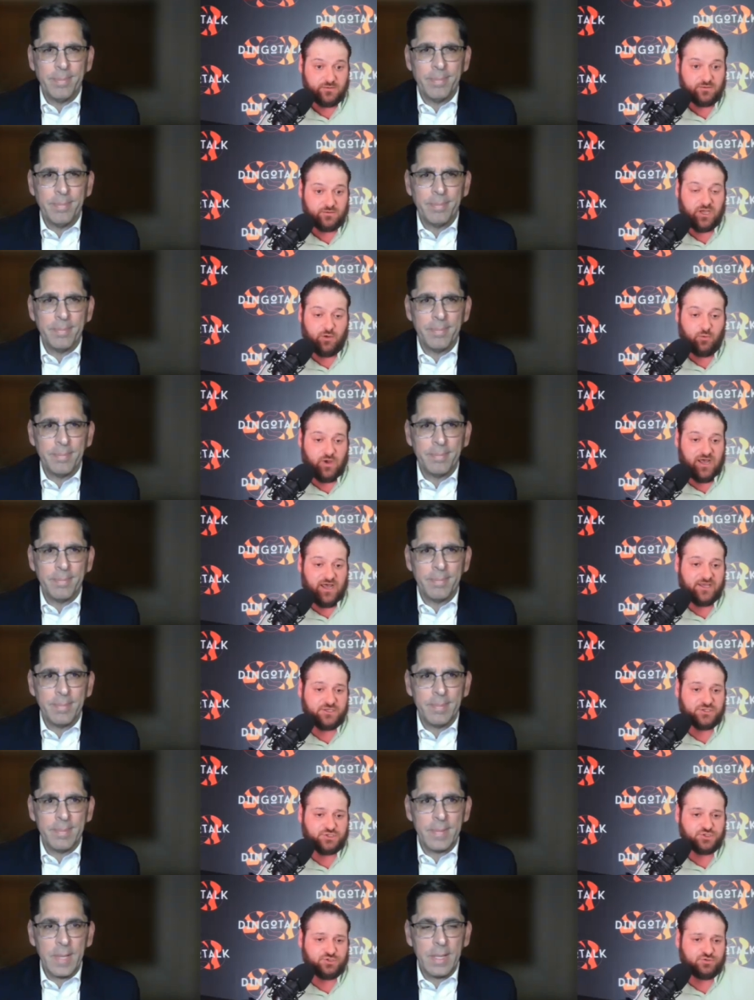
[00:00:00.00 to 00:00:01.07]
Speaker 1: Now,
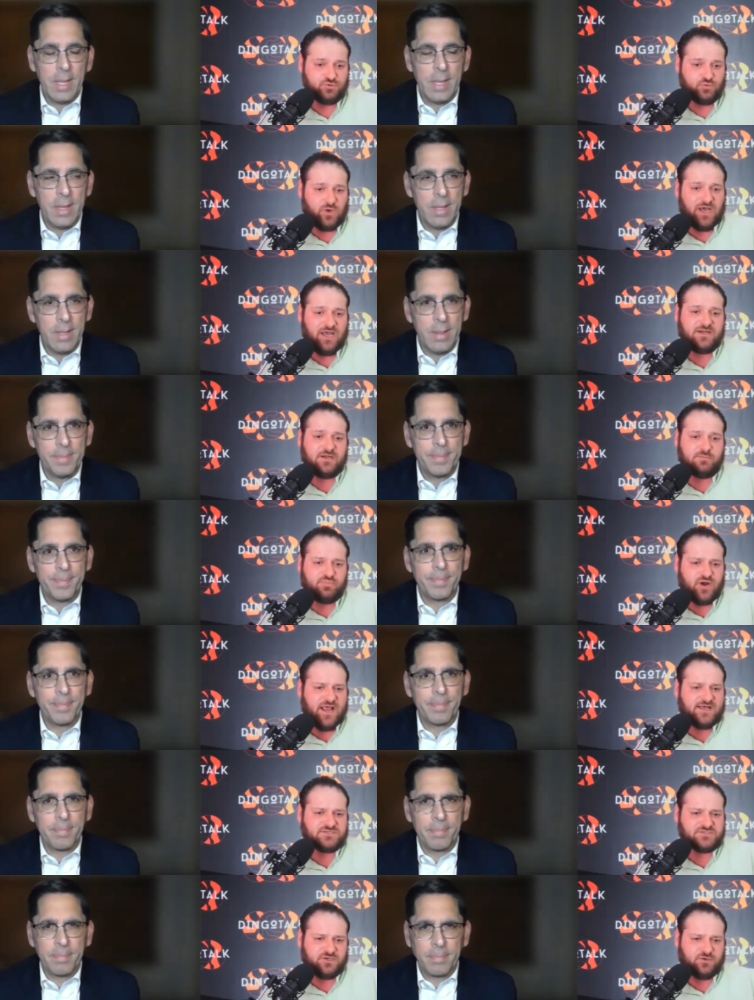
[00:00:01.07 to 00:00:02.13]
why choose? Why
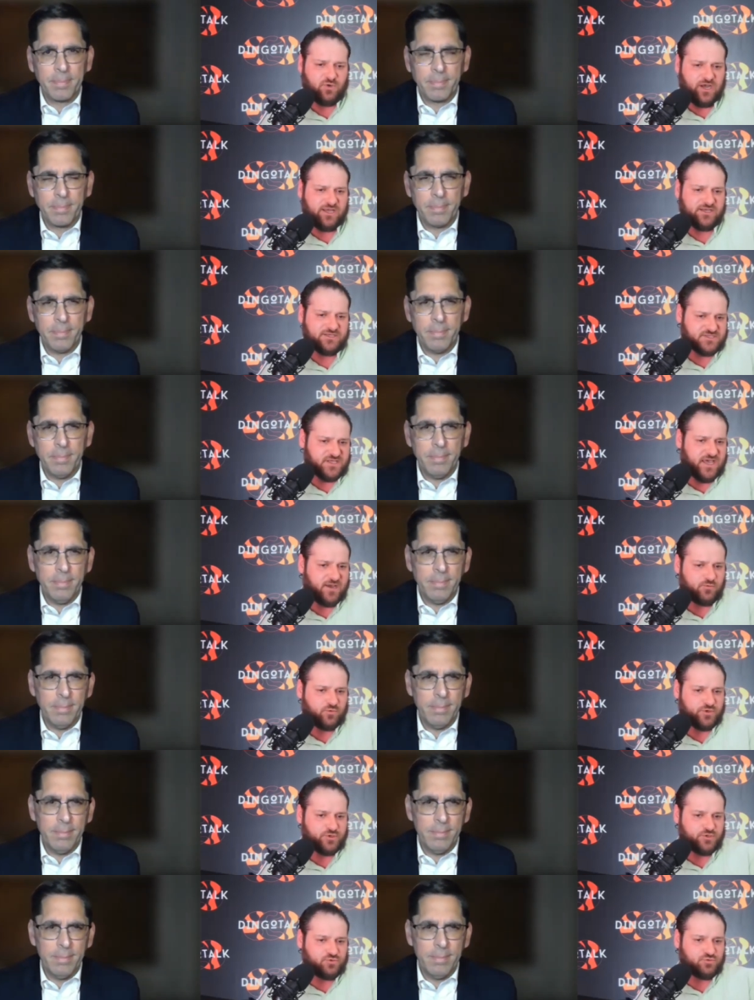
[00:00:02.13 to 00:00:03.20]
Nebraska? Why is that
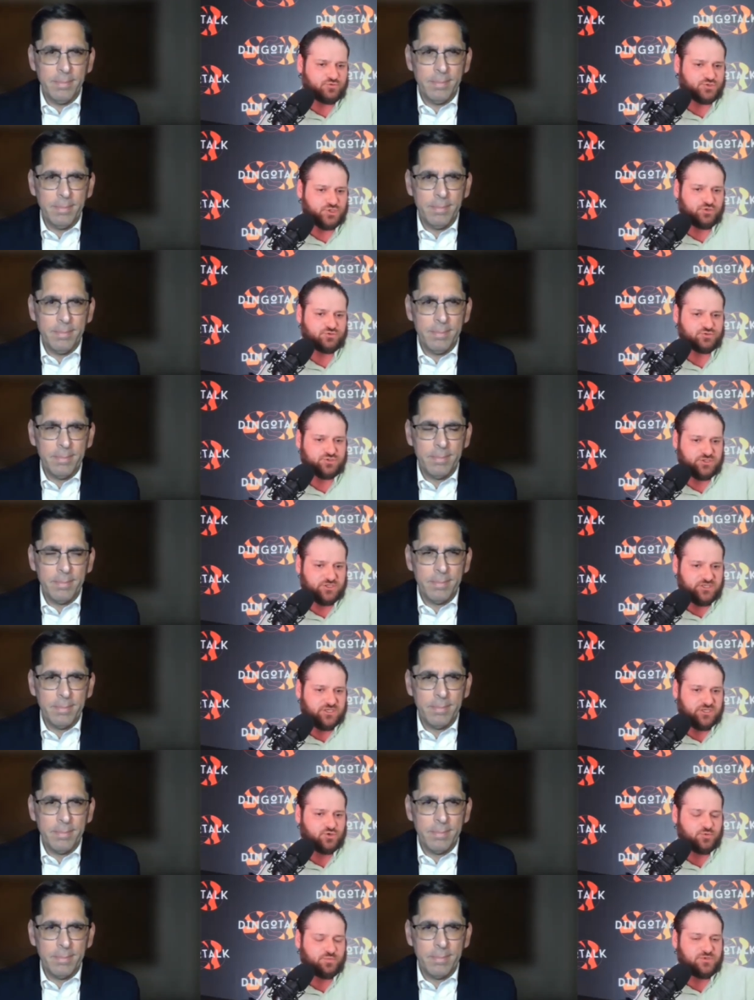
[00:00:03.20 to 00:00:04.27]
where you chose to
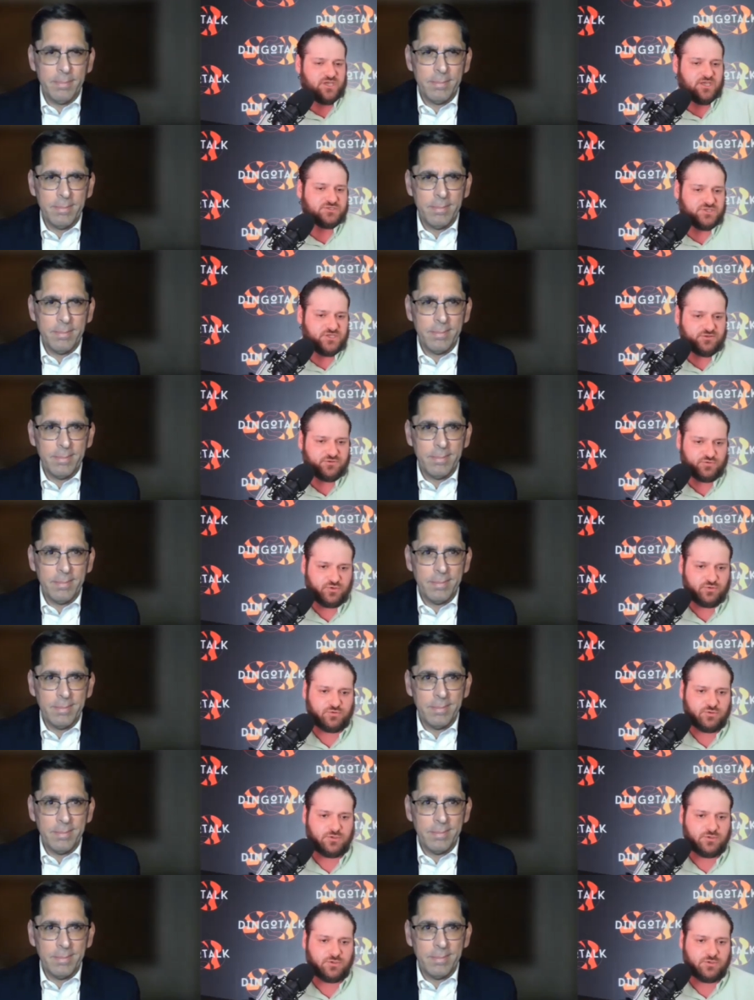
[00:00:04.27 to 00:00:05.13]
get your PhD through?